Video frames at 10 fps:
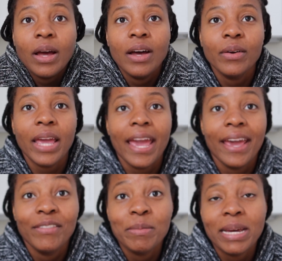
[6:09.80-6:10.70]
Okay,
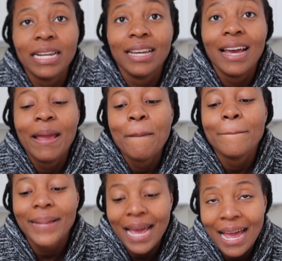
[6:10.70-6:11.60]
everybody, I'm
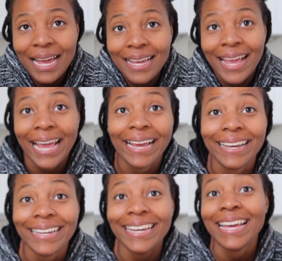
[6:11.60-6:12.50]
back
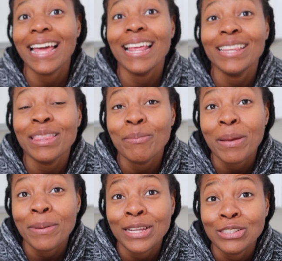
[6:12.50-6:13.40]
and
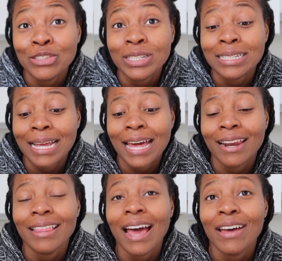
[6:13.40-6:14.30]
my pastry is out of
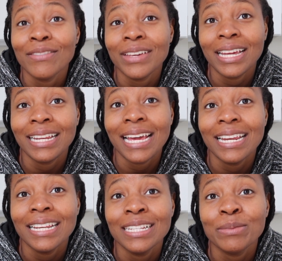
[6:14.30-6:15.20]
the oven and
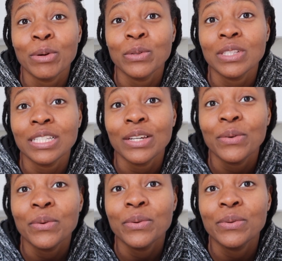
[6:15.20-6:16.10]
it is mostly
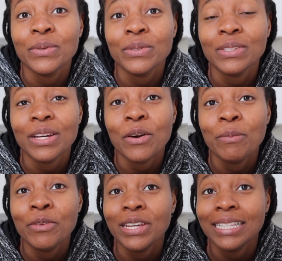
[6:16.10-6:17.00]
cooled. I
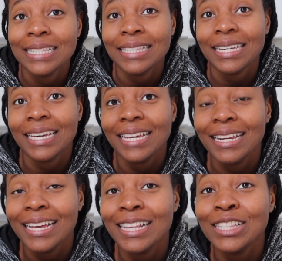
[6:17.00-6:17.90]
hope you can see
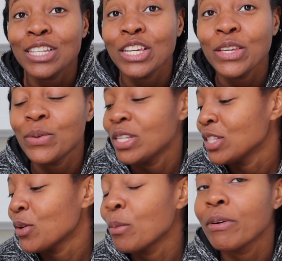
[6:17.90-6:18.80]
it. It's the cutest
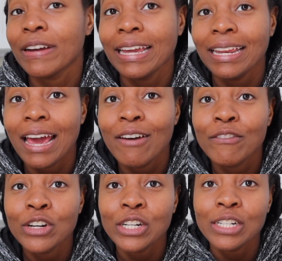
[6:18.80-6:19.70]
little braid
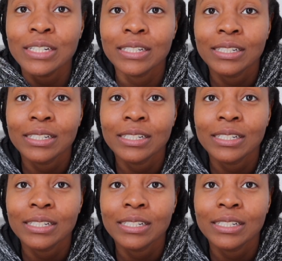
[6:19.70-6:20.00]
ever.